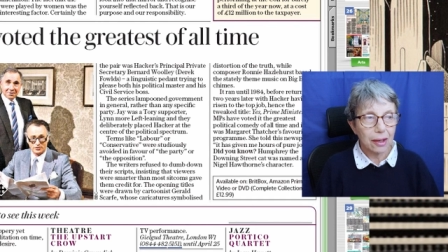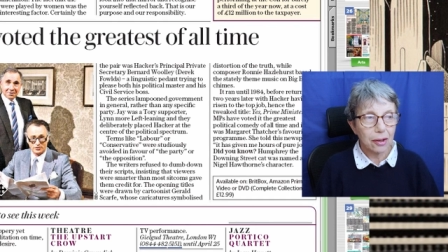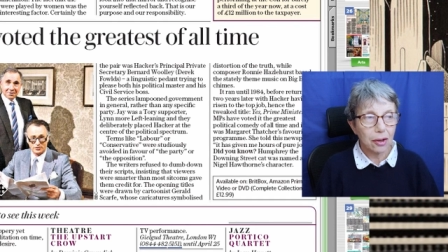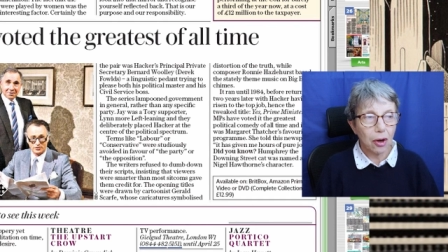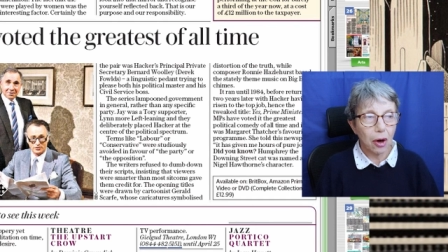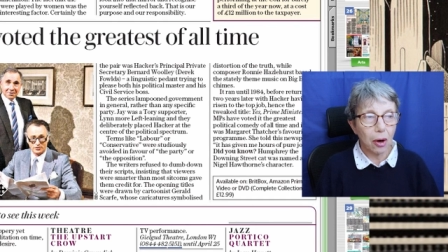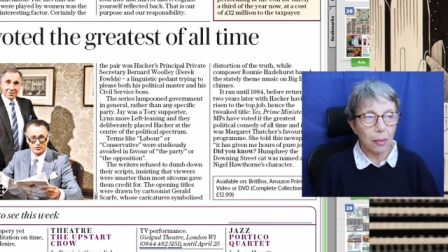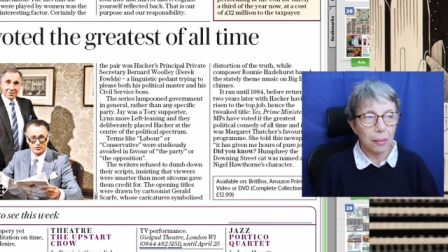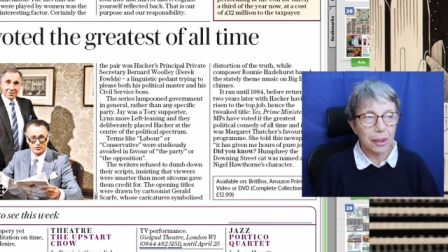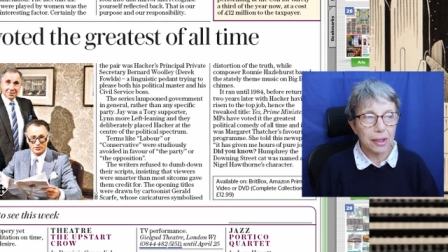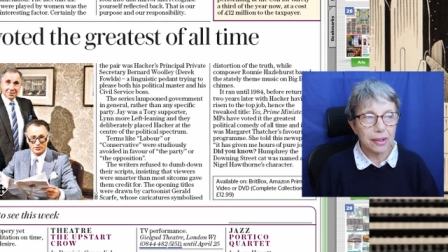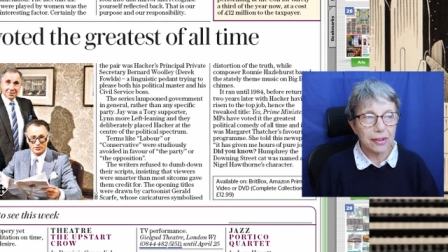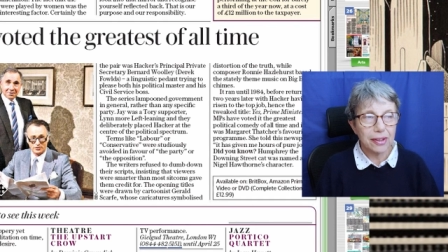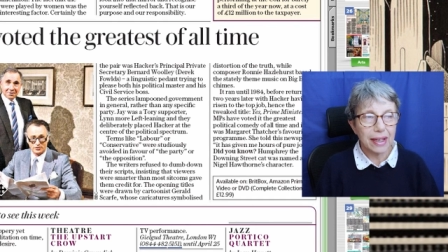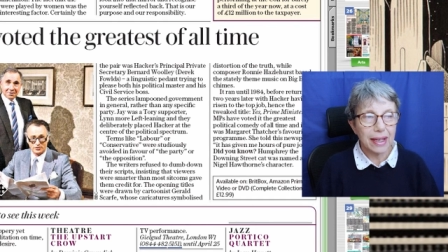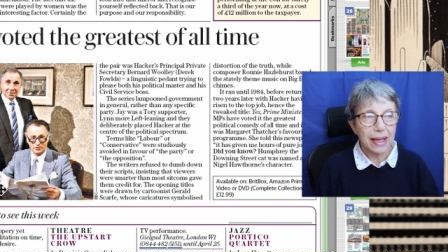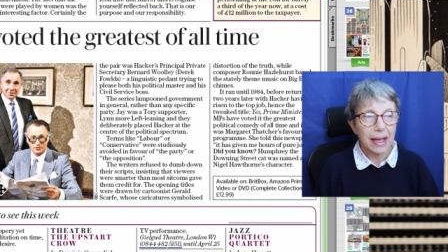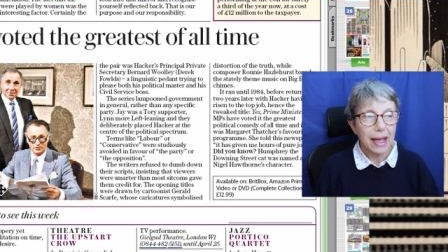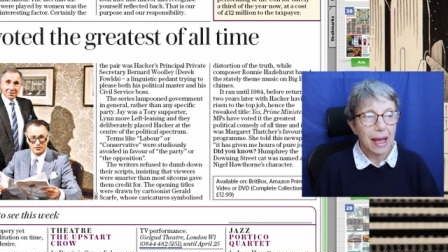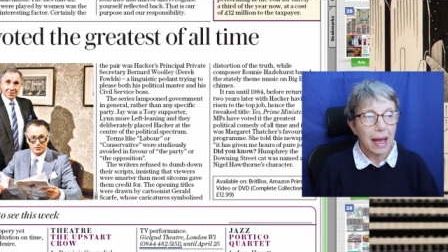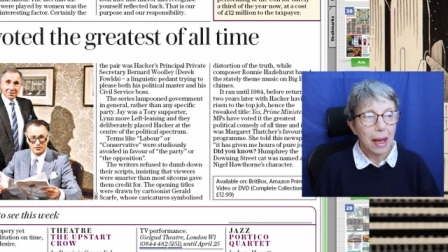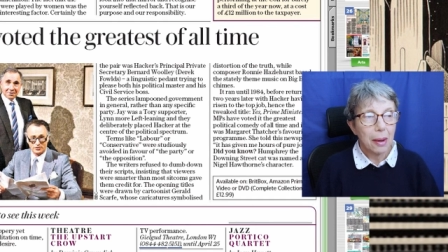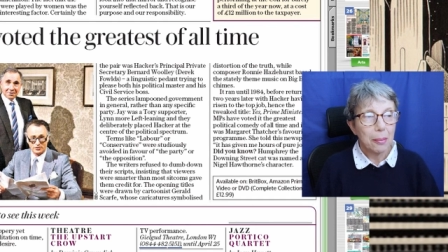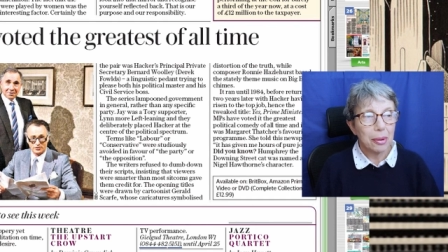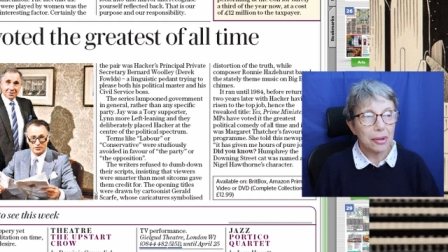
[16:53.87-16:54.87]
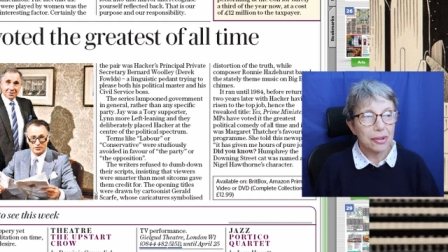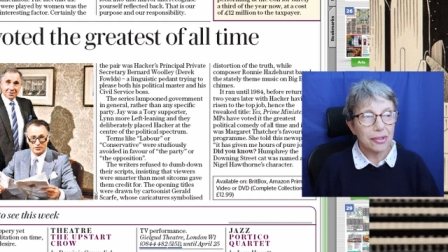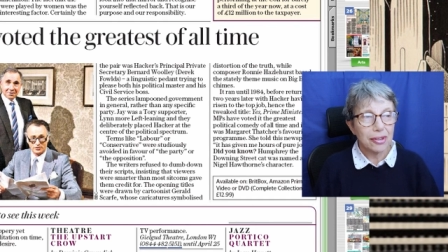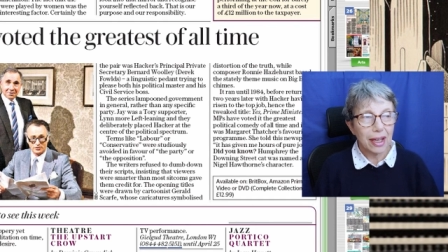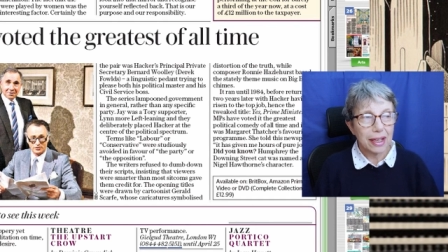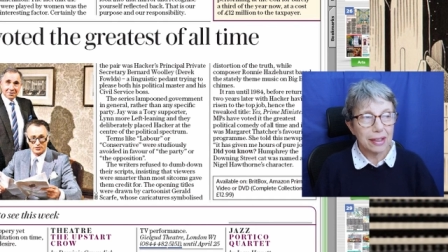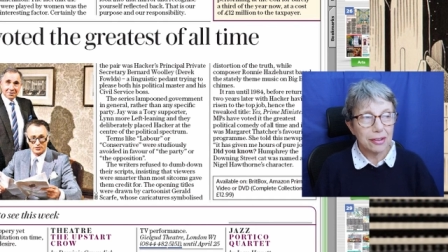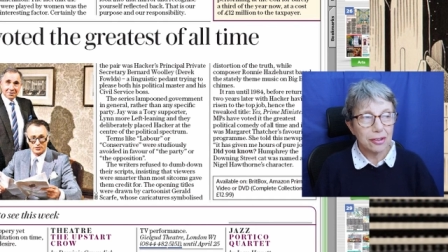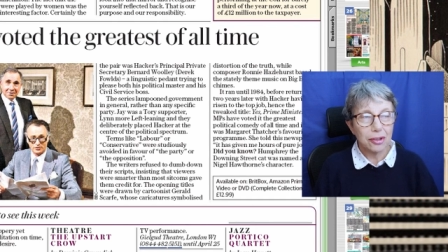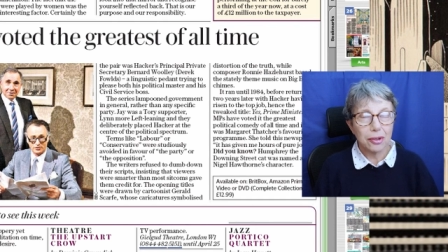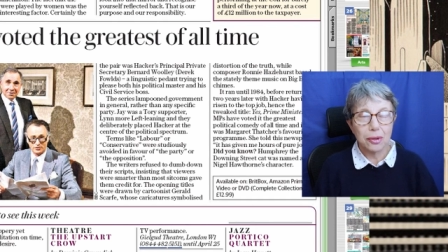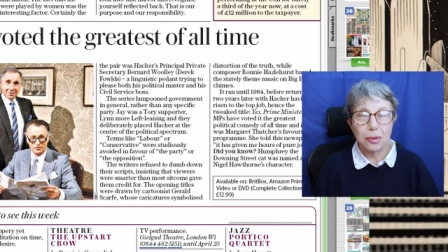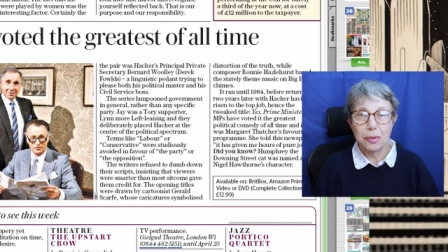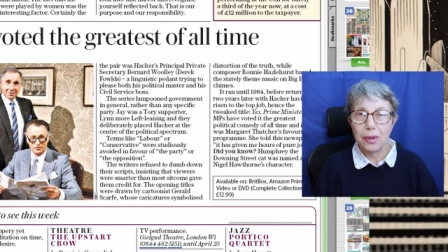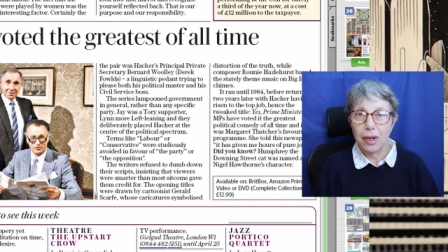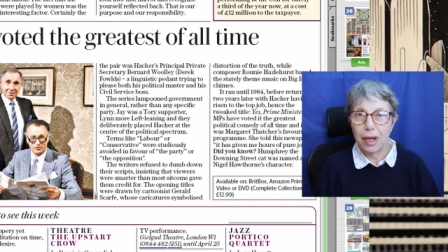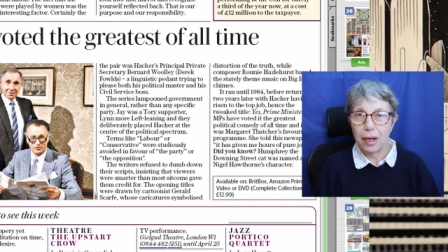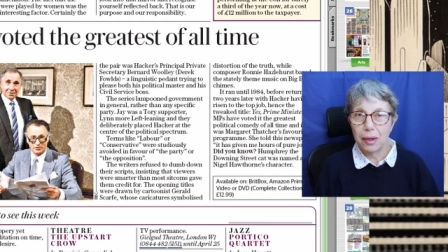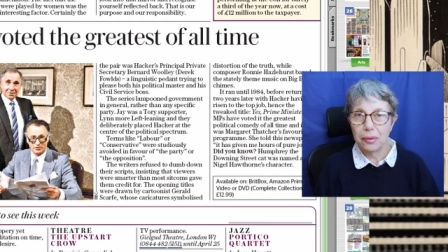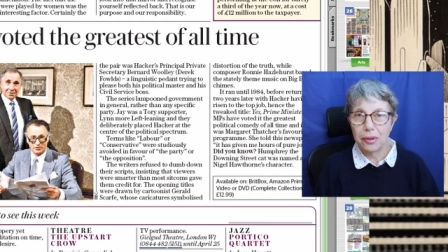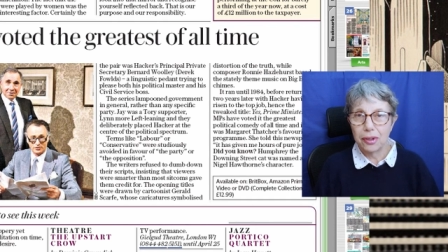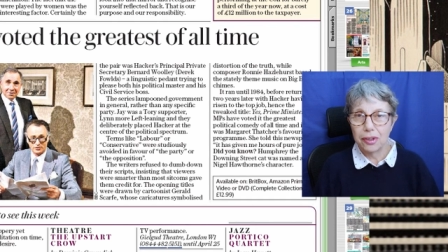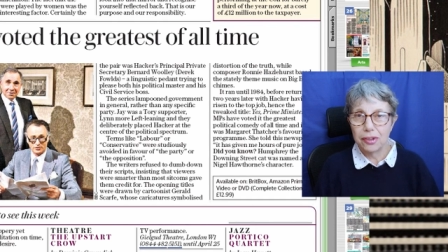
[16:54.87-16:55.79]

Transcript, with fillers: comedy, but I do know